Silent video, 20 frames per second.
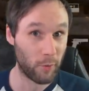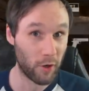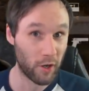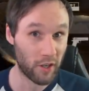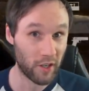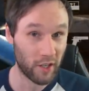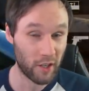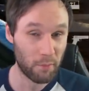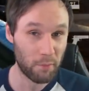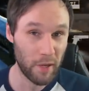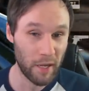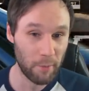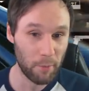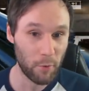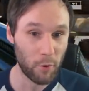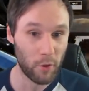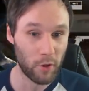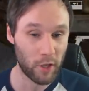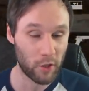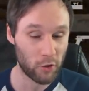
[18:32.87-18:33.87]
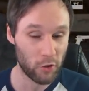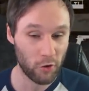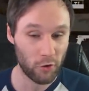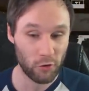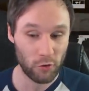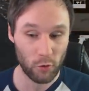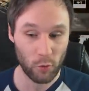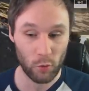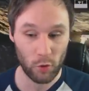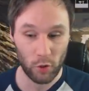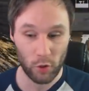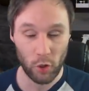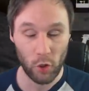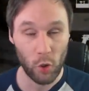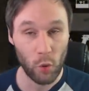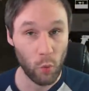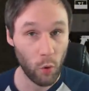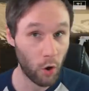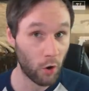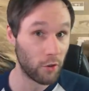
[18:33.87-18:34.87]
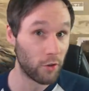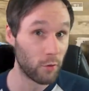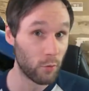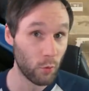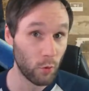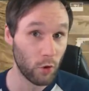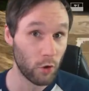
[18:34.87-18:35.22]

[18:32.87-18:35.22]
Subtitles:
community, the people that just don't go on the